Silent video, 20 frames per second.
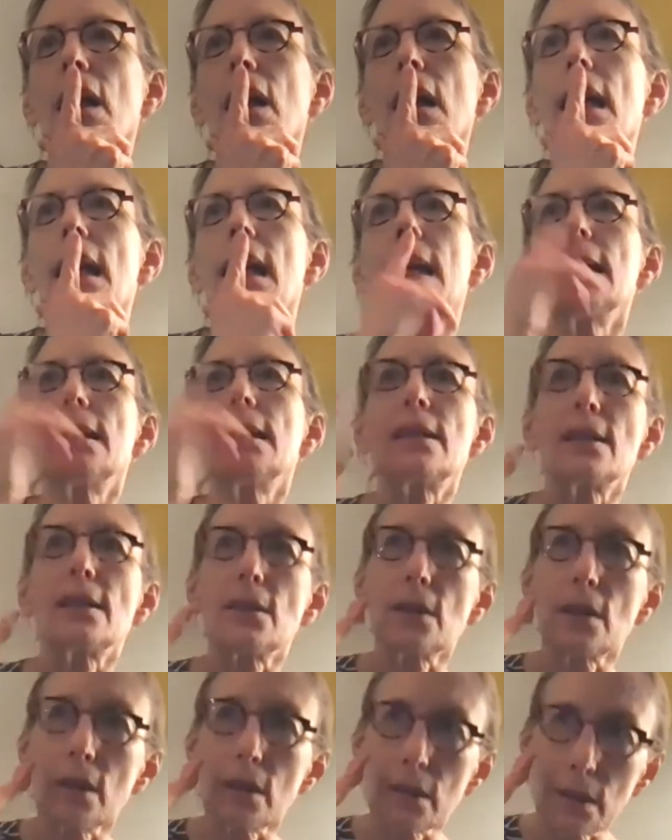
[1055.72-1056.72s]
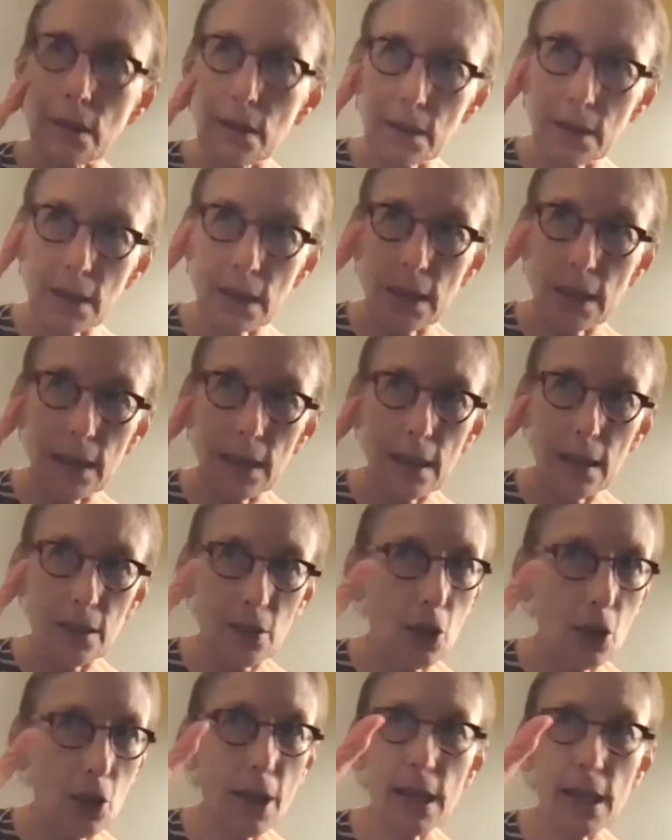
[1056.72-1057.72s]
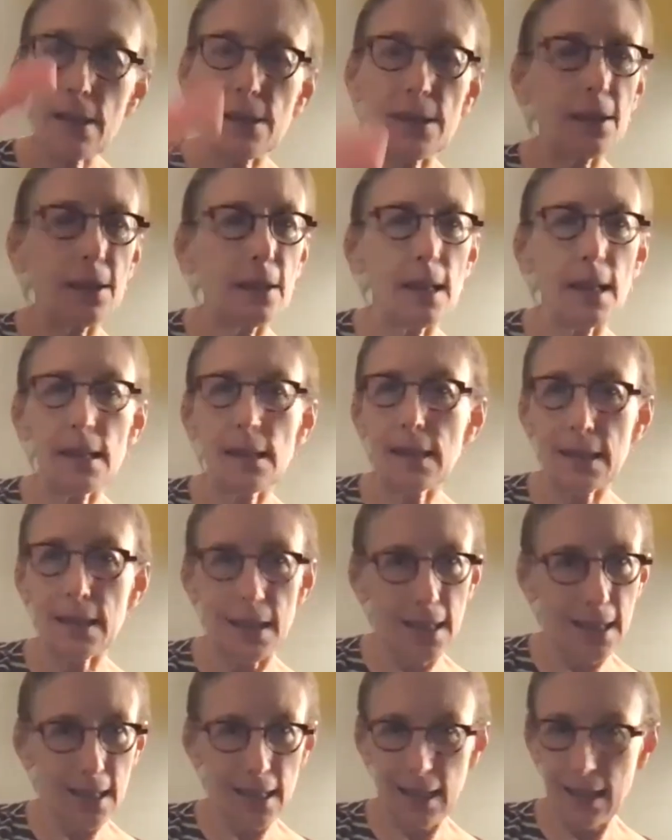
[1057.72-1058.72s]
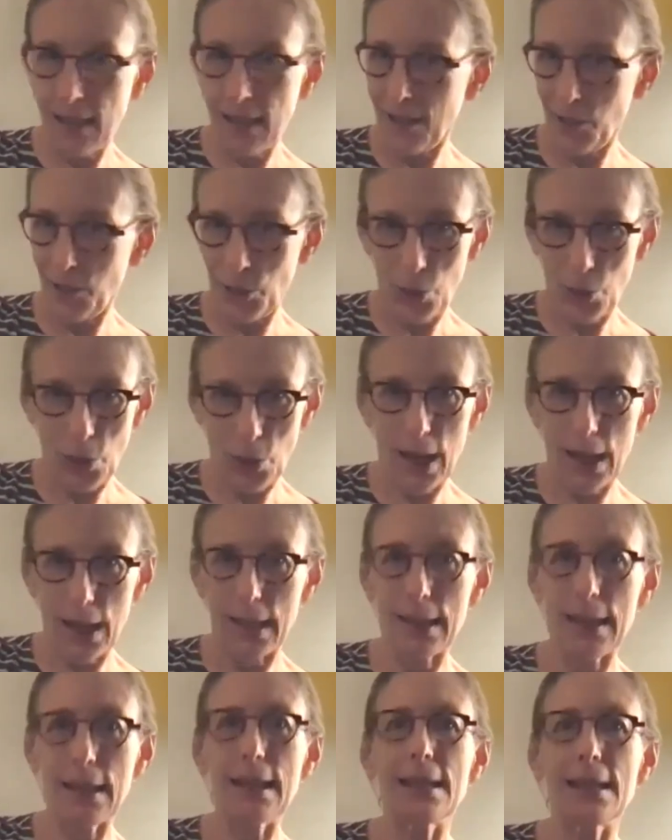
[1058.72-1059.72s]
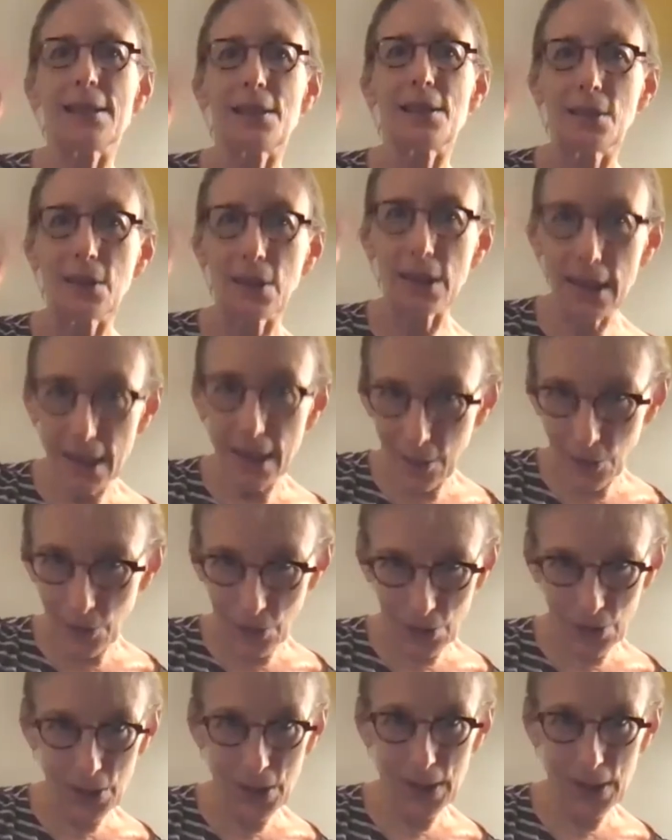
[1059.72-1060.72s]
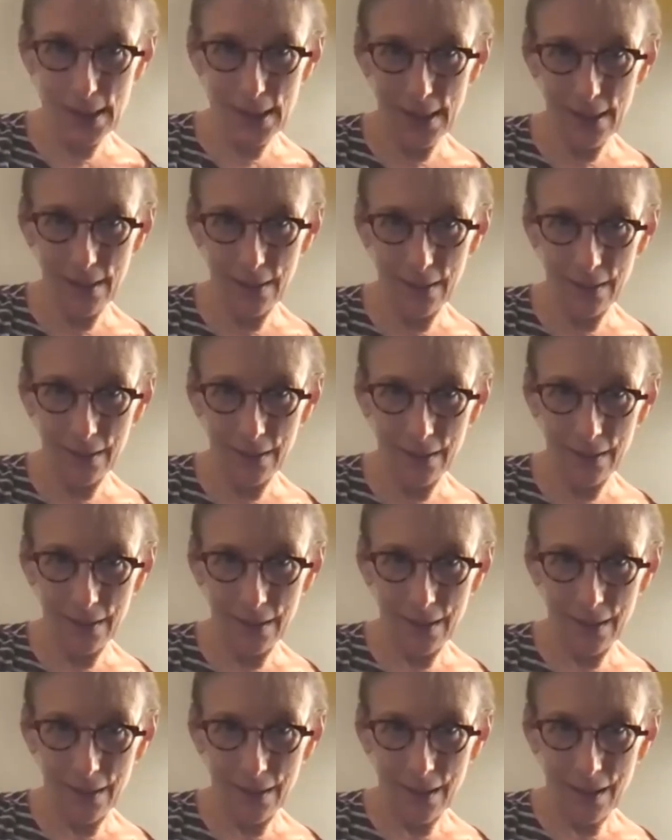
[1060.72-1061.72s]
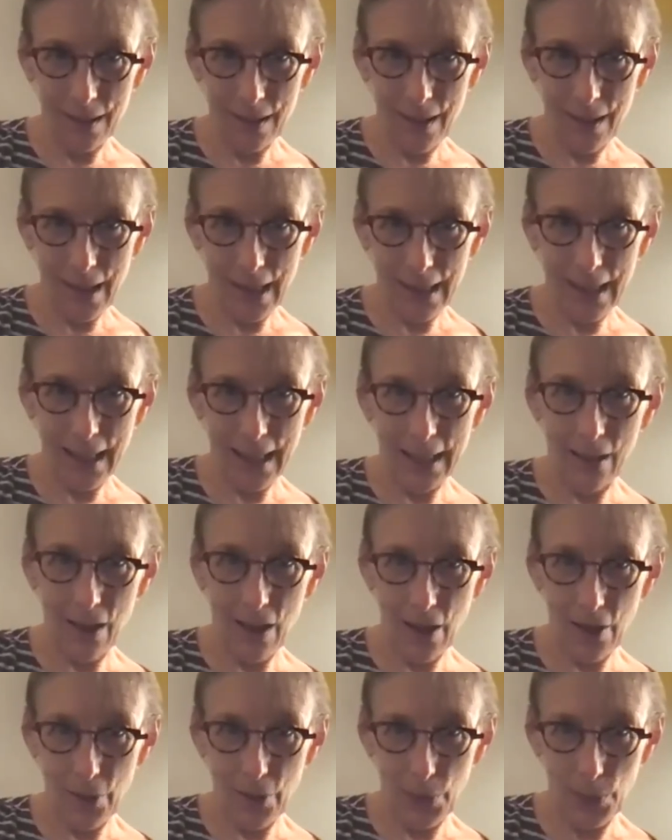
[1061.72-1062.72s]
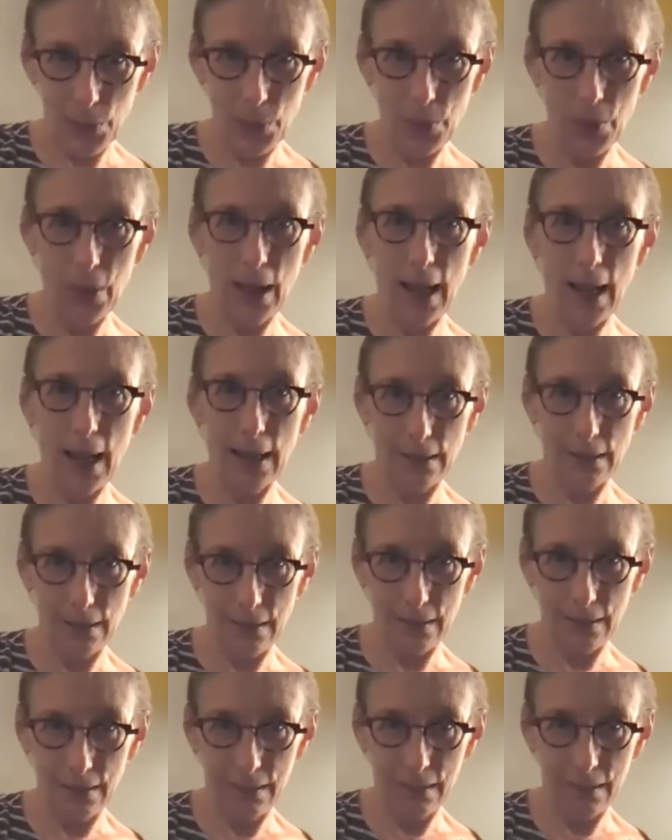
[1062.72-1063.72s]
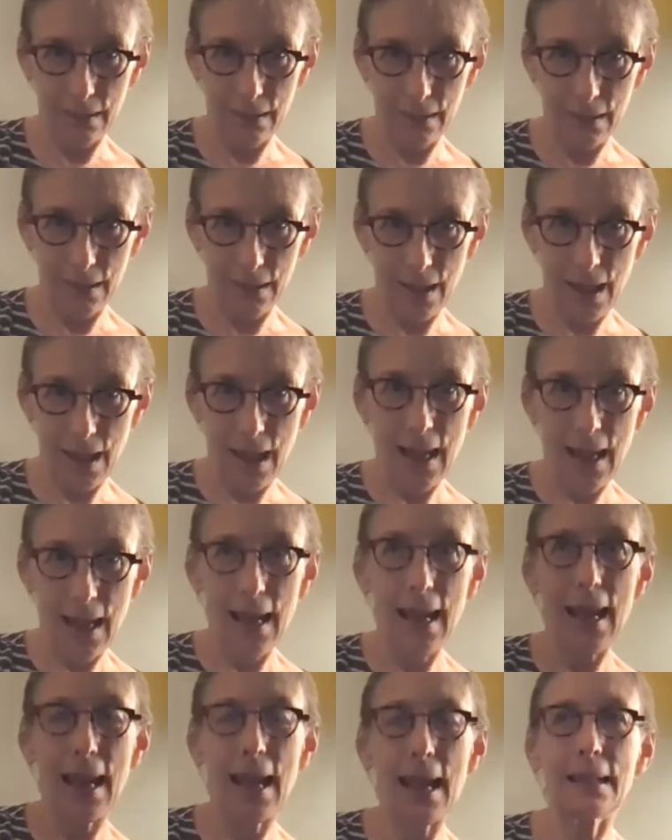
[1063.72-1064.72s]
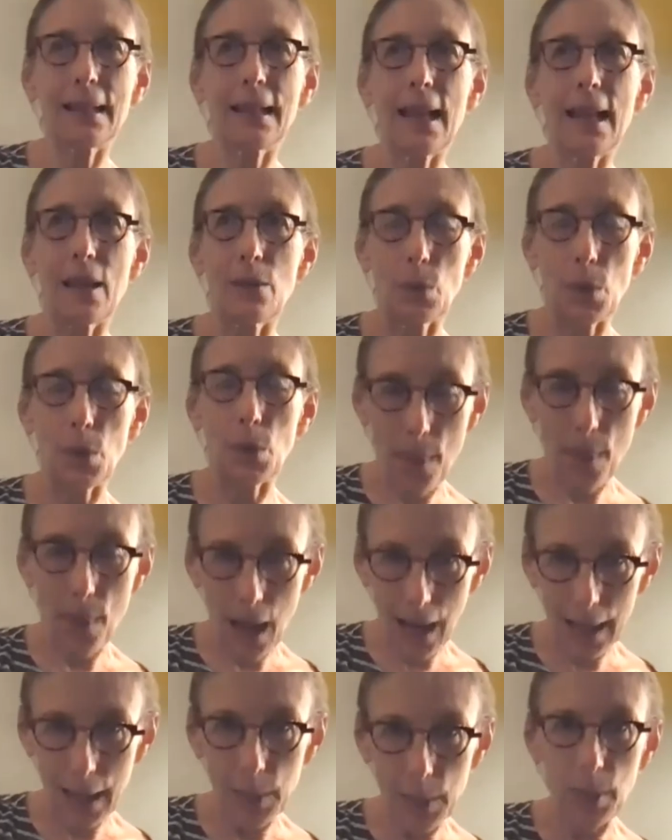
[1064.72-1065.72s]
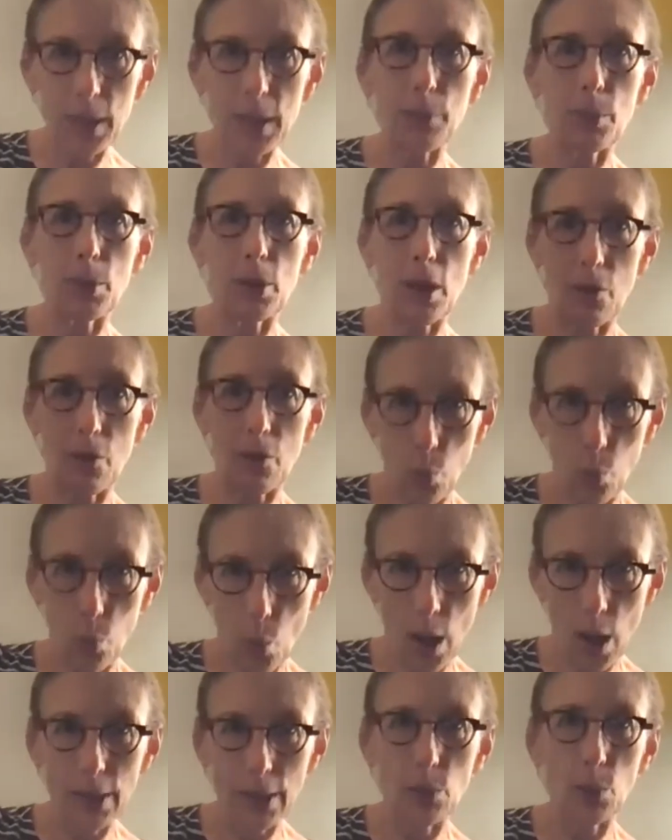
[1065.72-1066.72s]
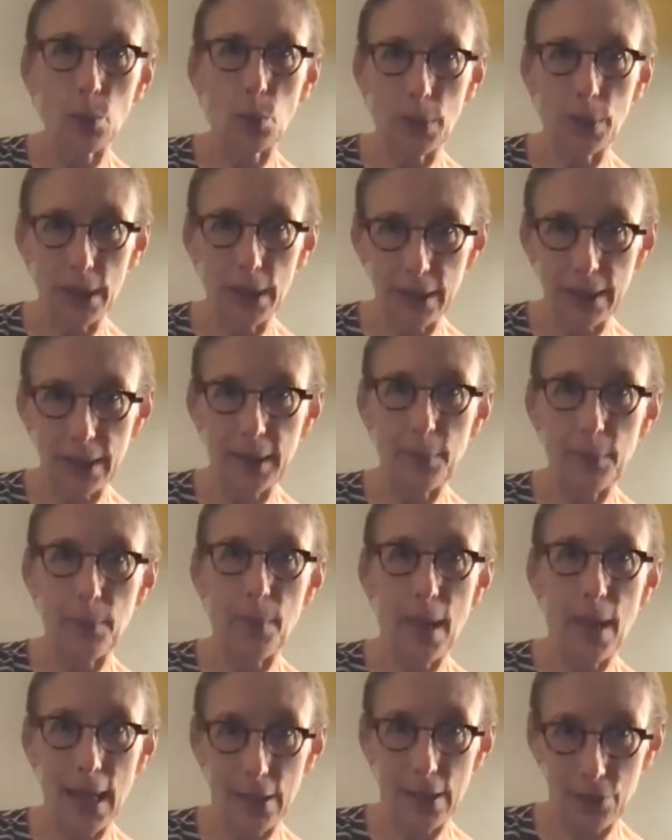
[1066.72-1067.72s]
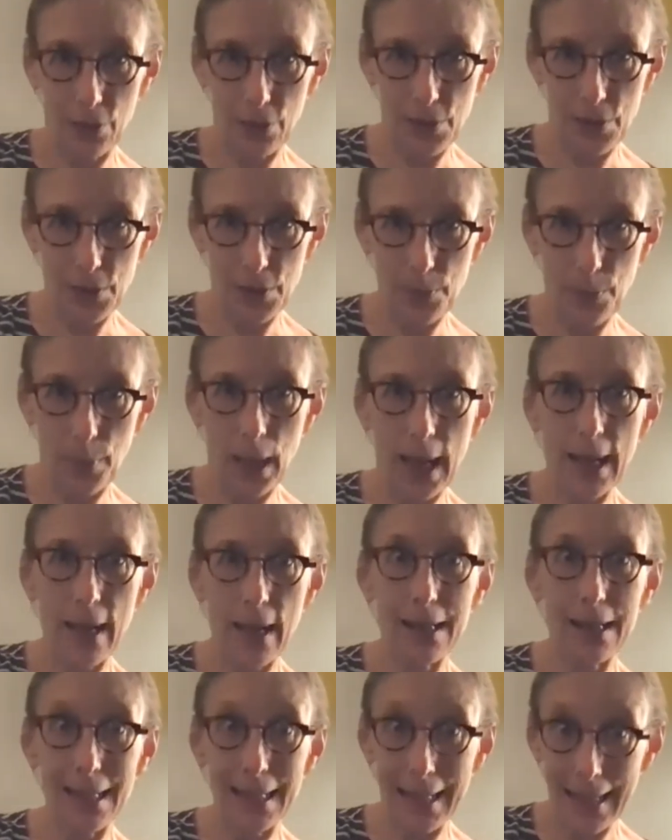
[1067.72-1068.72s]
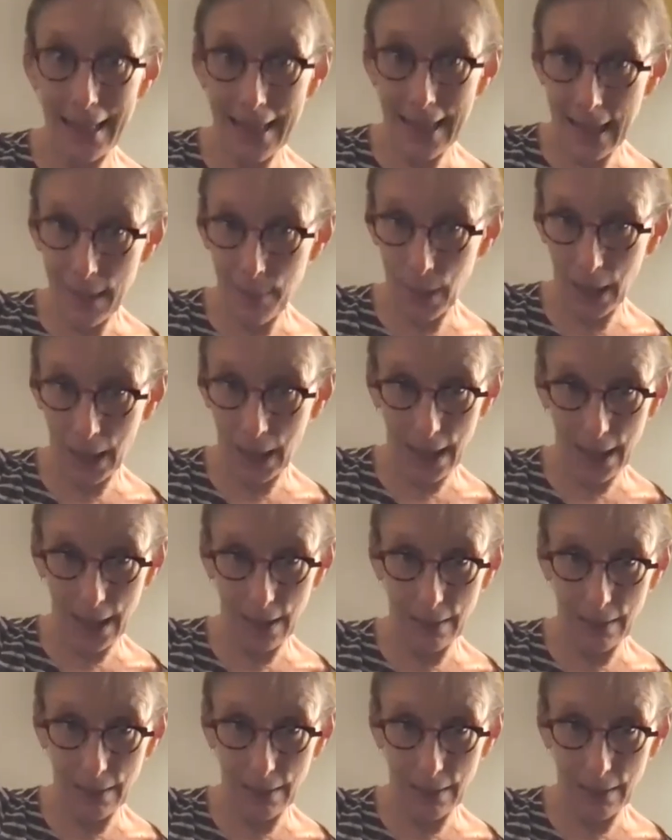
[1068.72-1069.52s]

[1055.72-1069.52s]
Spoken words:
It's, look at Zelensky in Ukraine. It's leaders that can cut through that and can remind people of what really matters by naming it